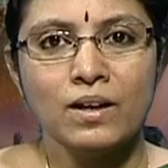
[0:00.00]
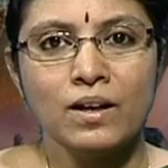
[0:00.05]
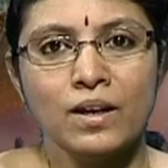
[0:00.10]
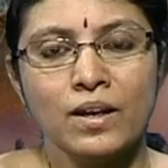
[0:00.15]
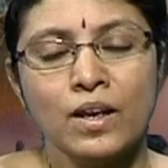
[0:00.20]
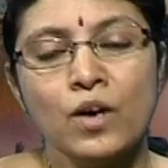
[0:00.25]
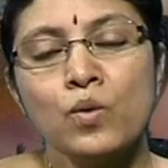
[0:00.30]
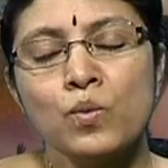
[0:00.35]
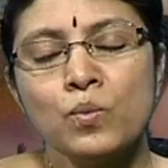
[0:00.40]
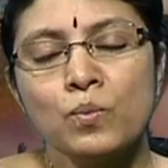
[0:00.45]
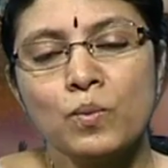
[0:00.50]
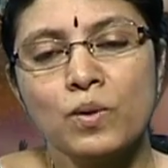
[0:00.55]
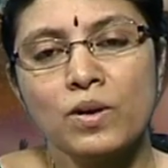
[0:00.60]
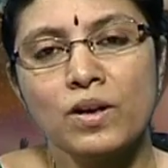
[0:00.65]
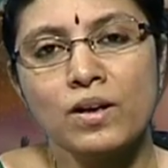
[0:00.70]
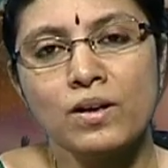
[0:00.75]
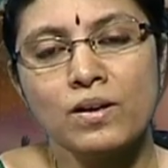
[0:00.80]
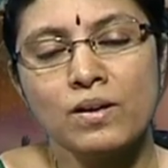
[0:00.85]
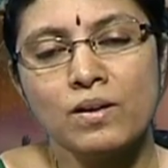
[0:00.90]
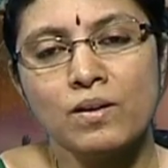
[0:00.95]
Now,
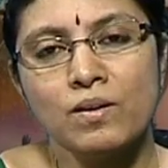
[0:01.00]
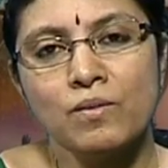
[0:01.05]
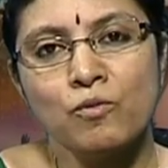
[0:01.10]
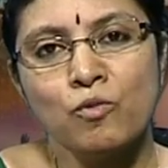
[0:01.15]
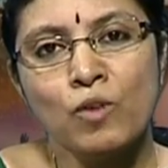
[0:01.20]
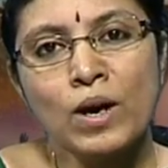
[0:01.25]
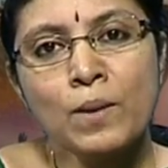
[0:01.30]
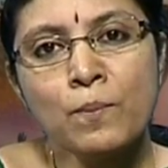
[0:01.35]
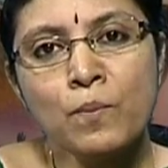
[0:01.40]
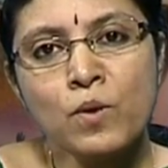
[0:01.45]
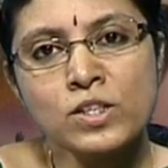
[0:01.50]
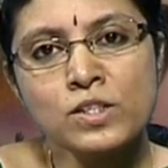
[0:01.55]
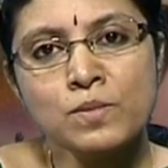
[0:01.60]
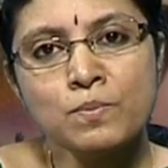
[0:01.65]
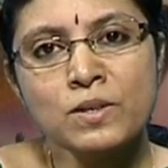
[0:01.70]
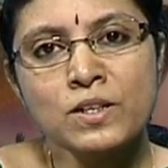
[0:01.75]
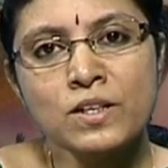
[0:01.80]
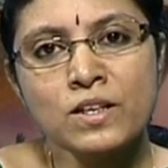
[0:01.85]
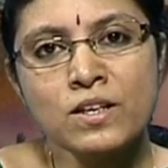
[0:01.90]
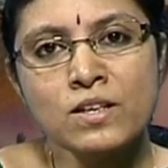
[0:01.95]
one
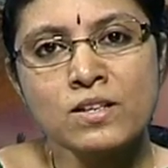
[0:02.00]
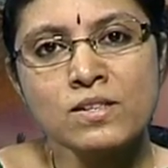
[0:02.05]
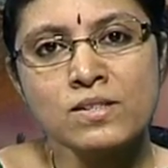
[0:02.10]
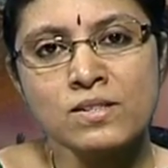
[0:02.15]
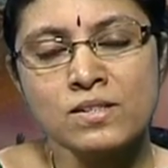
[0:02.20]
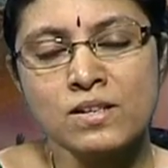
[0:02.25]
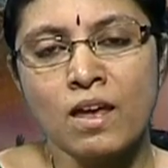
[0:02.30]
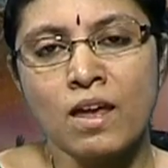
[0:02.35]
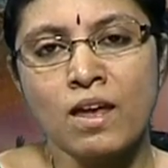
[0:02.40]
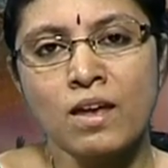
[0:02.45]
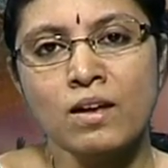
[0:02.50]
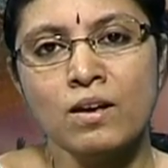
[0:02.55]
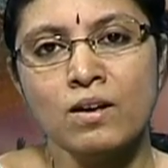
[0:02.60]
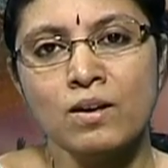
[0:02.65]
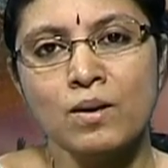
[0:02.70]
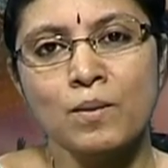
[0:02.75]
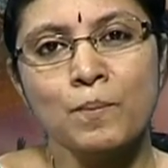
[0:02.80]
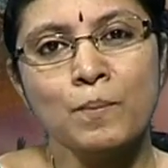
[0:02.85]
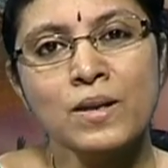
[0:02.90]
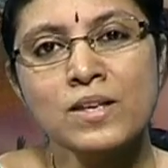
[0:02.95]
possibility is saying,
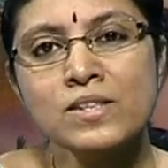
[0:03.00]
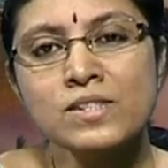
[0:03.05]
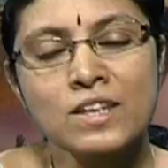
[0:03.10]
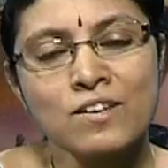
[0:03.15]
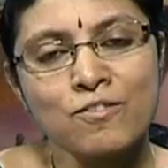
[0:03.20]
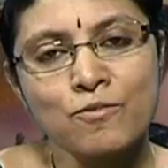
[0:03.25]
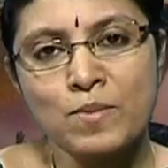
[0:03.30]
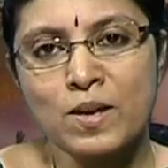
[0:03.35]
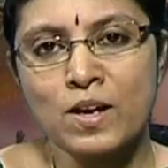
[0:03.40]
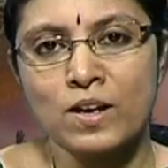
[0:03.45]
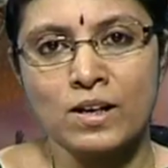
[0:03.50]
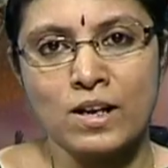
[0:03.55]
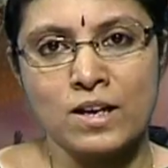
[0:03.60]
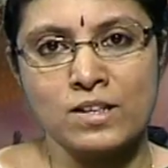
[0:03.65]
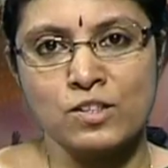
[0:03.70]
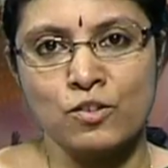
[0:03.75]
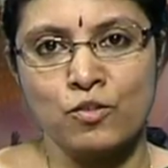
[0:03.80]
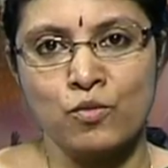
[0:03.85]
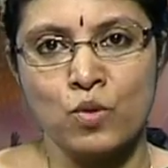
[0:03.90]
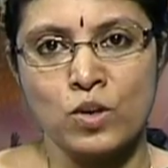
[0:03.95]
please give me a glass
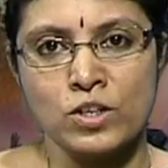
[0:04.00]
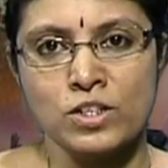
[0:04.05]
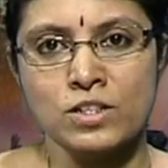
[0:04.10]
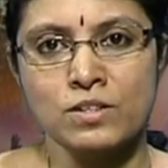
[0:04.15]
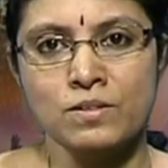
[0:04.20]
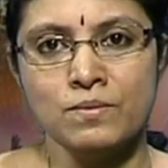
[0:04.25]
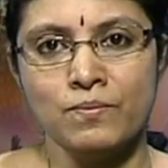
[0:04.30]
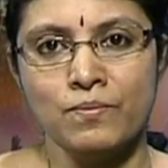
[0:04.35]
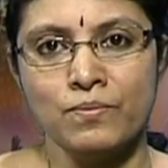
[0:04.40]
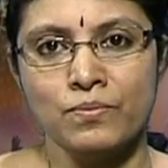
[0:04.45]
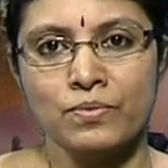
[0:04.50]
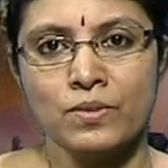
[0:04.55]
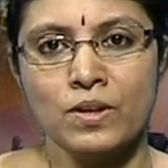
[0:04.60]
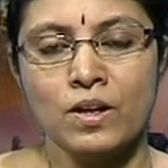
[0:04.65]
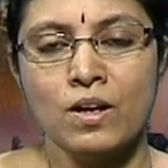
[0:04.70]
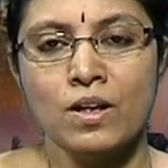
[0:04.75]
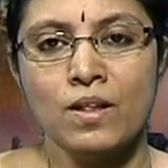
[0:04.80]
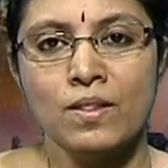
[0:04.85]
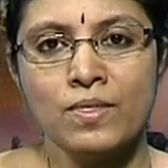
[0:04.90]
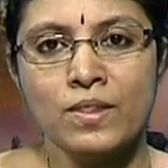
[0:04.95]
of water.
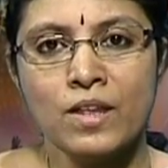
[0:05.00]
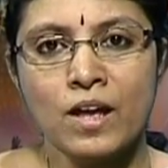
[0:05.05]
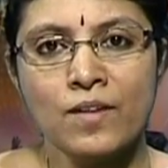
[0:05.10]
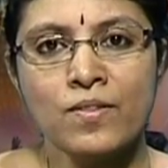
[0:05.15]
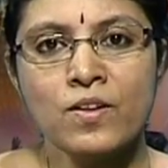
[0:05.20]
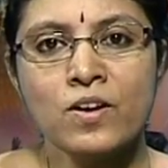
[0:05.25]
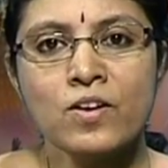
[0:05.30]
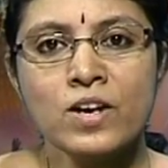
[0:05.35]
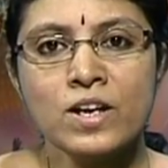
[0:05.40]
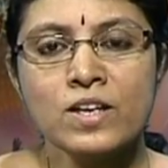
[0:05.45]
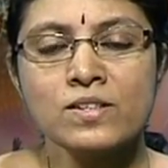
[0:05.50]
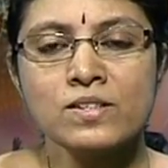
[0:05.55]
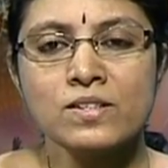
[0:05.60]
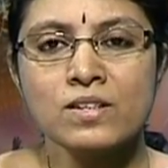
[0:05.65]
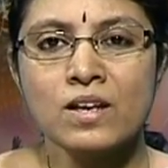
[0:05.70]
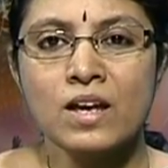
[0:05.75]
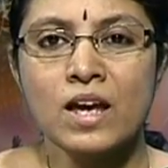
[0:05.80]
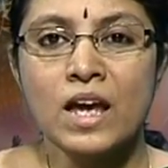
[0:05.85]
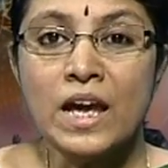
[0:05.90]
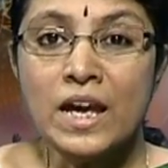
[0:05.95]
The other is
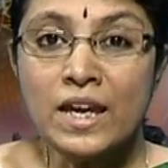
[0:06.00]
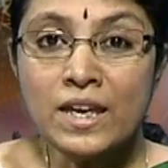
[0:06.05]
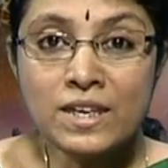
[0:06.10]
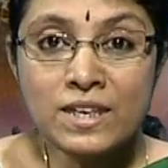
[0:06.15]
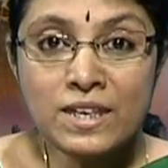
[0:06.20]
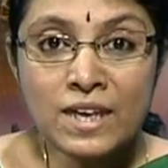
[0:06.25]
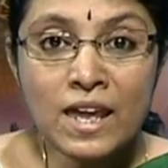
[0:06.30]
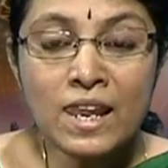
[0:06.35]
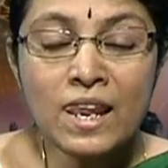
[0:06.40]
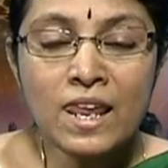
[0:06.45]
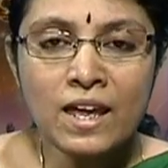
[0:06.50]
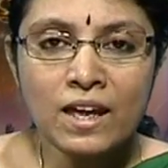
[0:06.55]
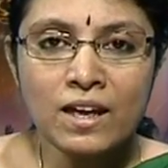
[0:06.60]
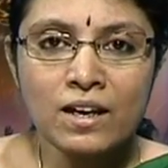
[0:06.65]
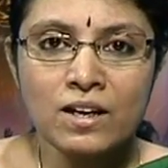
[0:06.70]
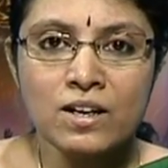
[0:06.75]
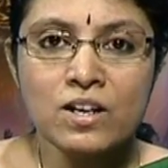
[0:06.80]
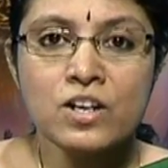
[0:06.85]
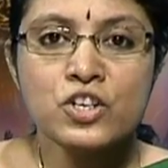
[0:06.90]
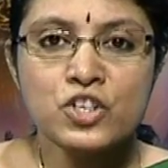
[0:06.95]
yelling,
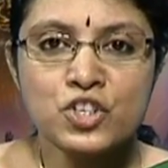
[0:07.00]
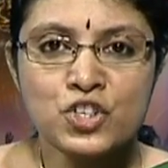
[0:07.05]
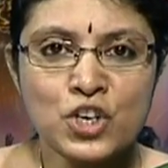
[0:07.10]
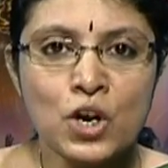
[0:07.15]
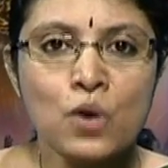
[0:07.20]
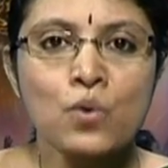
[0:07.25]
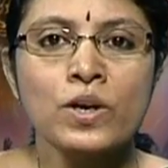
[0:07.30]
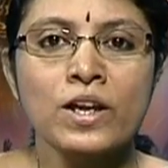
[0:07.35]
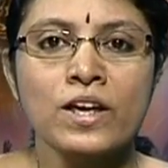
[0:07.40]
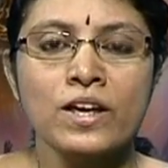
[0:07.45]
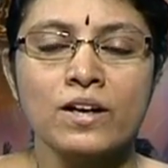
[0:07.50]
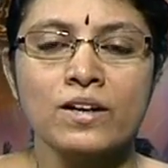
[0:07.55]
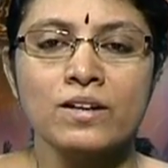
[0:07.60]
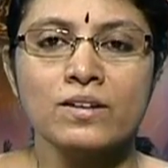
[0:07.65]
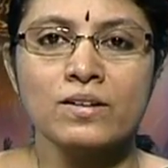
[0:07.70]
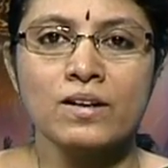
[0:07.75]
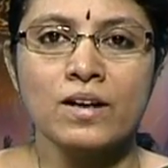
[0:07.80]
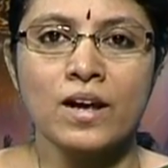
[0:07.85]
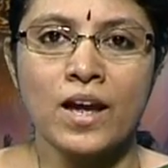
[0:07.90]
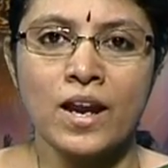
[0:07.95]
shouting
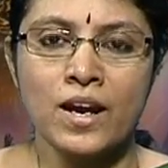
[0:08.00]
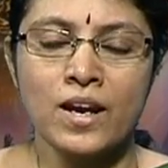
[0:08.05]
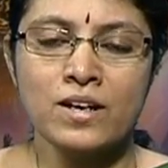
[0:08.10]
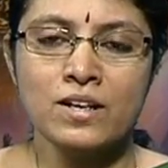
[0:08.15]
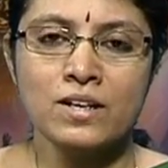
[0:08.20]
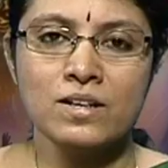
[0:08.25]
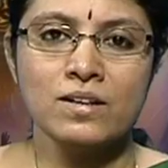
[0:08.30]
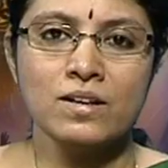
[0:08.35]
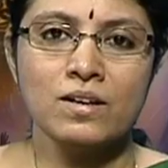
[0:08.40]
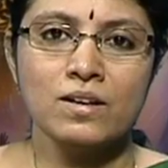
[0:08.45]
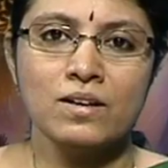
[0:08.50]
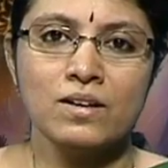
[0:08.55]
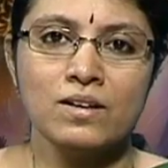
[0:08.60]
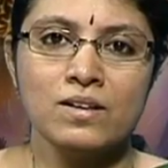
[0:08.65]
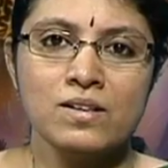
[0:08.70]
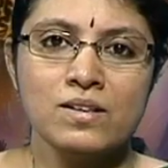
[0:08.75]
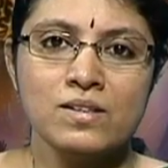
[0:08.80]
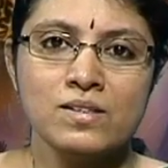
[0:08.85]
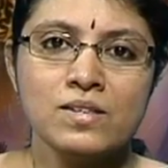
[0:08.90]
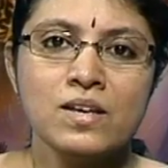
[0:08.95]
and
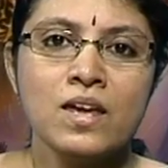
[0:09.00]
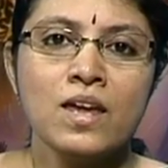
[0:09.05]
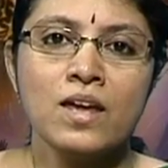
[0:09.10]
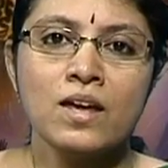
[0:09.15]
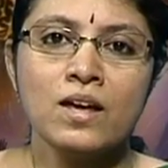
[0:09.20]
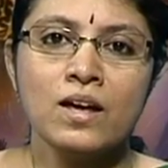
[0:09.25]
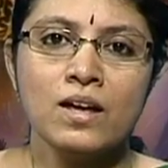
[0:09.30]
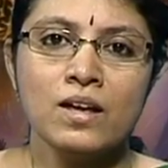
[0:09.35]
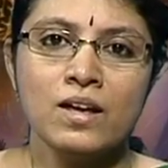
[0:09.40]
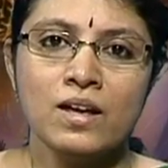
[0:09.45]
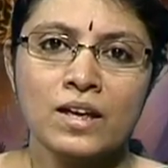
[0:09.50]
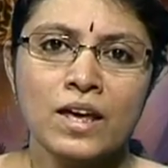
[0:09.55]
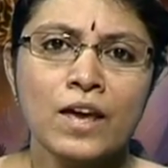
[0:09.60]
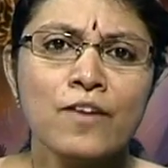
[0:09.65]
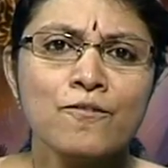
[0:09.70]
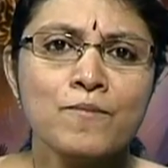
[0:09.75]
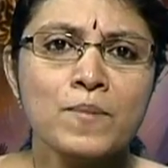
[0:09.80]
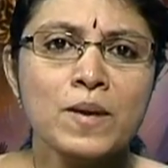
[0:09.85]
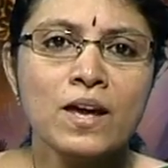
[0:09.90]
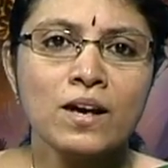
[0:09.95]
saying, "Give
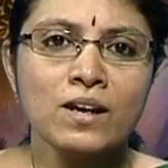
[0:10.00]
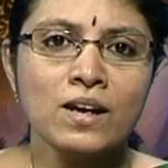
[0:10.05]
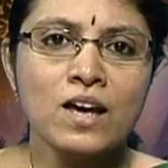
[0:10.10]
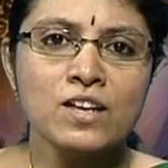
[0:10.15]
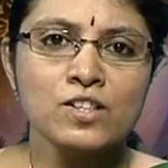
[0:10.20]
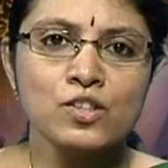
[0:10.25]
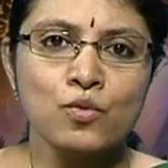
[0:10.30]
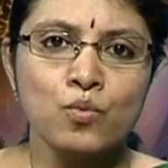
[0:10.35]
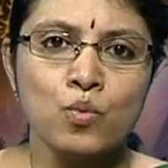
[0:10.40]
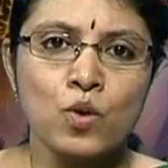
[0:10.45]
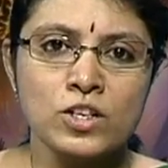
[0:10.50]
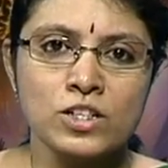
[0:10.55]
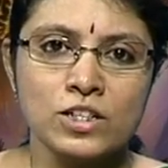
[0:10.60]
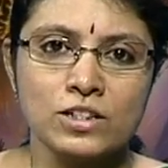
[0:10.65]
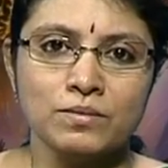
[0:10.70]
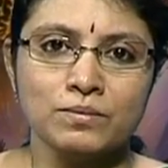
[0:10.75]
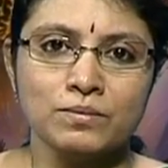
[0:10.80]
me a glass of water."